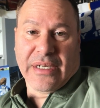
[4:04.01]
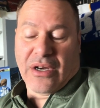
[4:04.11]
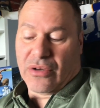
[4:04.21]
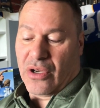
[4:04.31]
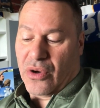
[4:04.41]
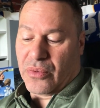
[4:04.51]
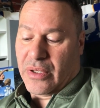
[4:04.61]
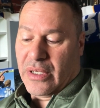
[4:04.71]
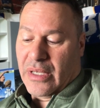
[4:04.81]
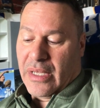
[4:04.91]
on loan,
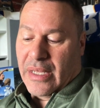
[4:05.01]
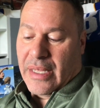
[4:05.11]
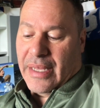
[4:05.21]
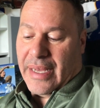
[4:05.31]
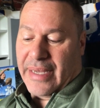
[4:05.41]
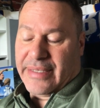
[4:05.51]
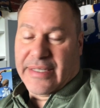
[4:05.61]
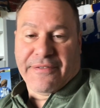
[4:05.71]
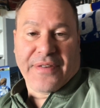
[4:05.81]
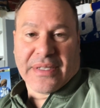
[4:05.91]
and he
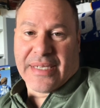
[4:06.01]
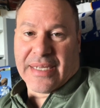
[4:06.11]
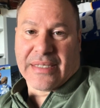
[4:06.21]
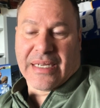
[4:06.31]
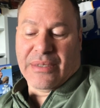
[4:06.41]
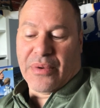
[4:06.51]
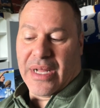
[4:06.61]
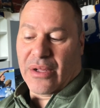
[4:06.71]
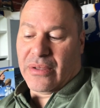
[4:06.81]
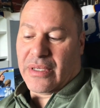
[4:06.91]
did fantastically
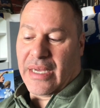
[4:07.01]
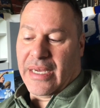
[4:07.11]
well.